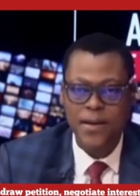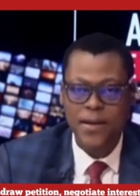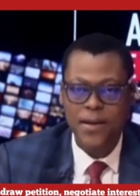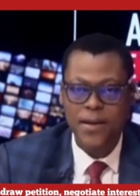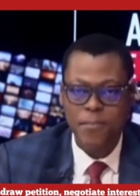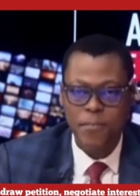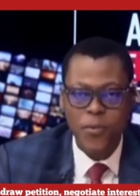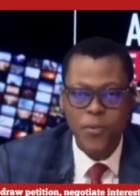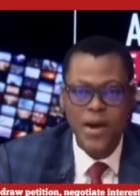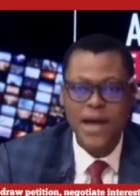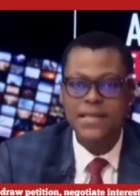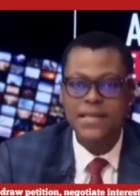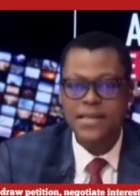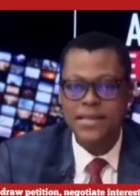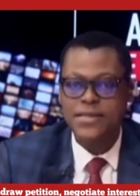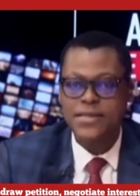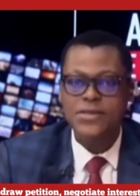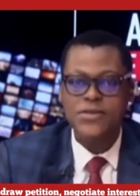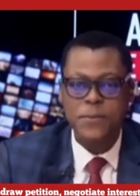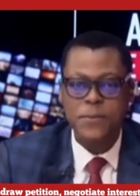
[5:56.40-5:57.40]
But why is there
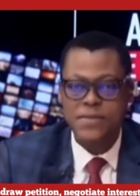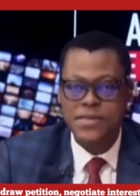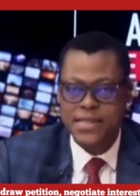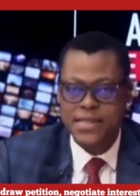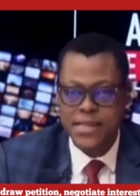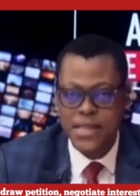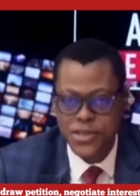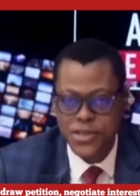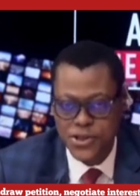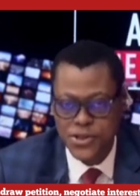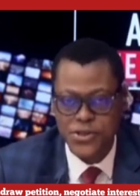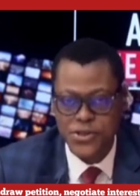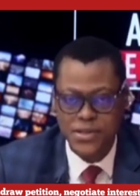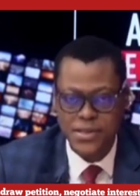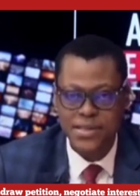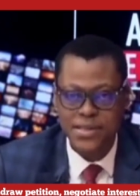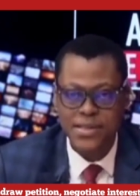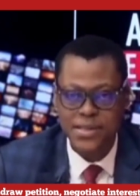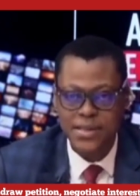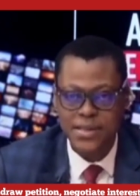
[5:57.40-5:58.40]
this
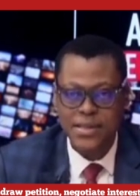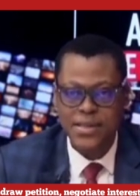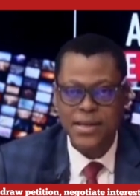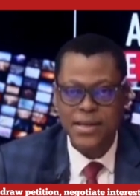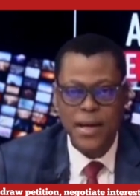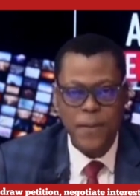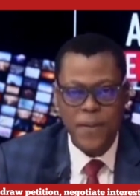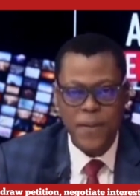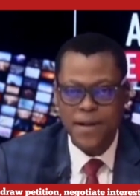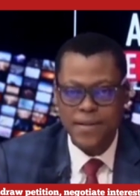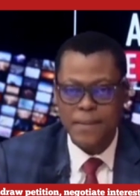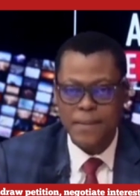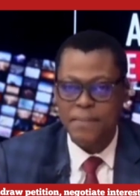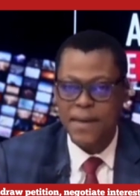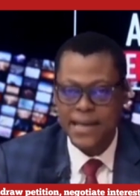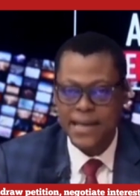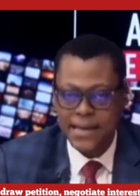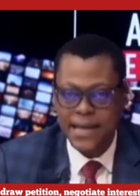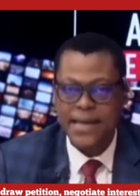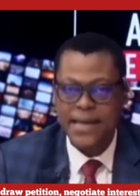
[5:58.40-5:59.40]
obsession about the
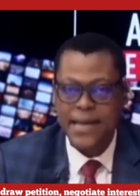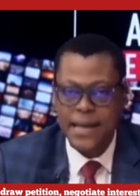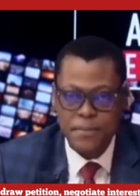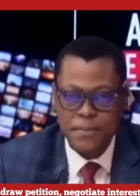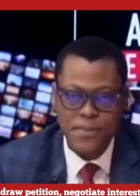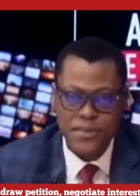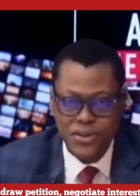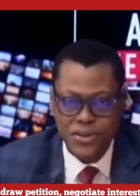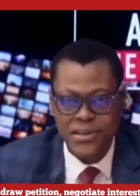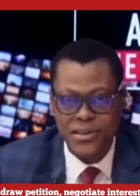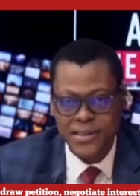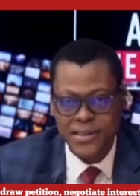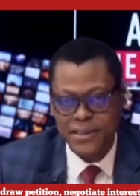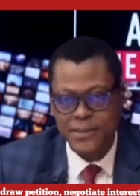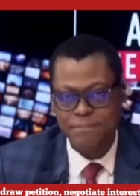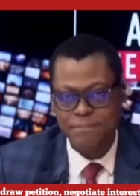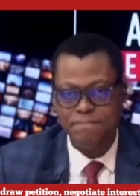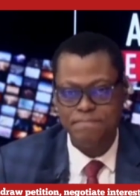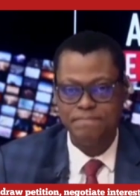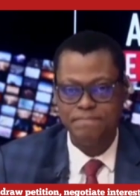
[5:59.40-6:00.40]
man that came third?
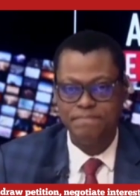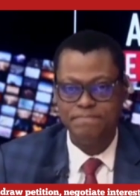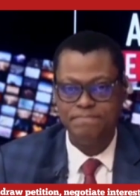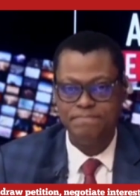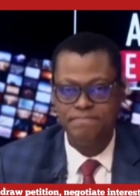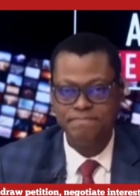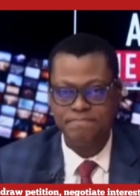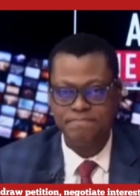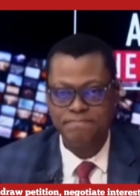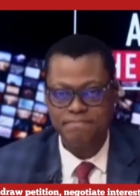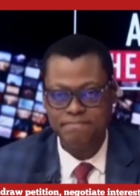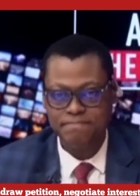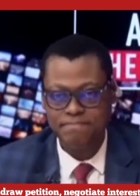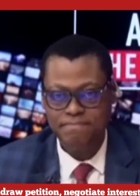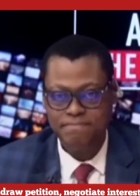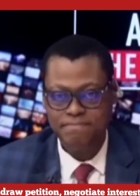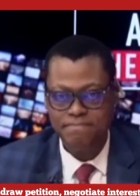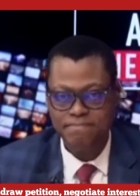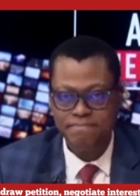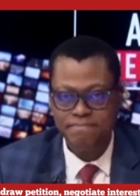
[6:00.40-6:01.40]

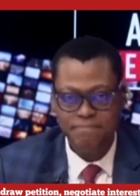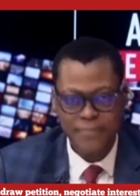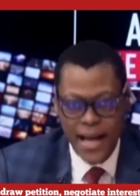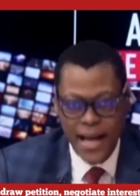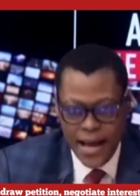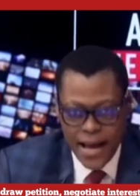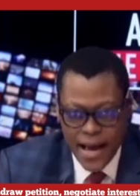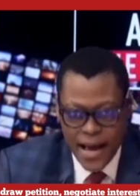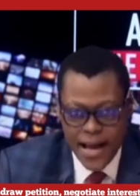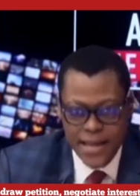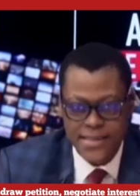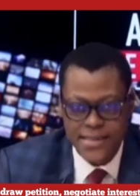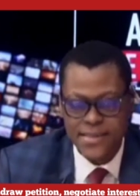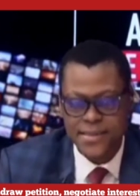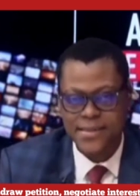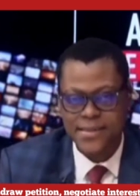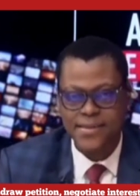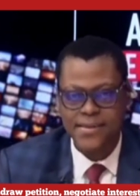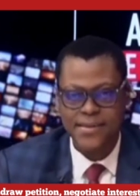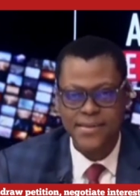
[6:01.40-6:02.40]
I
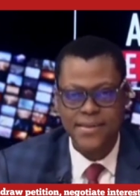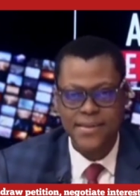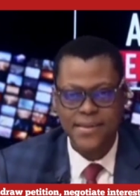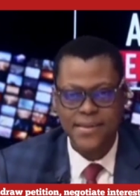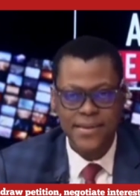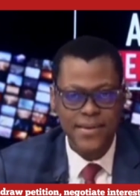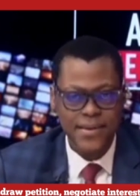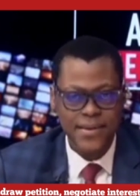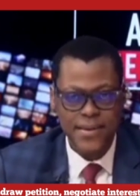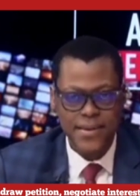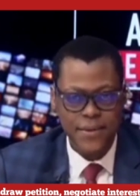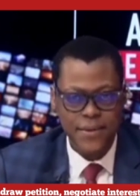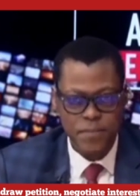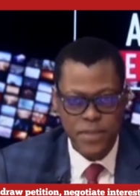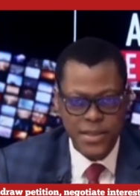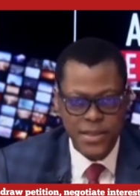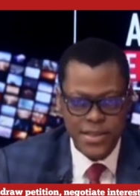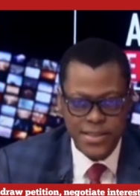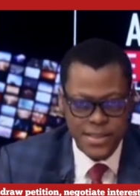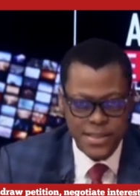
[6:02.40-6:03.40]
ask.
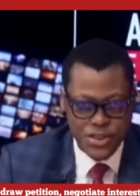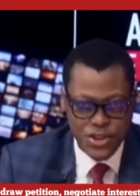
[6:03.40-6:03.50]
Because it's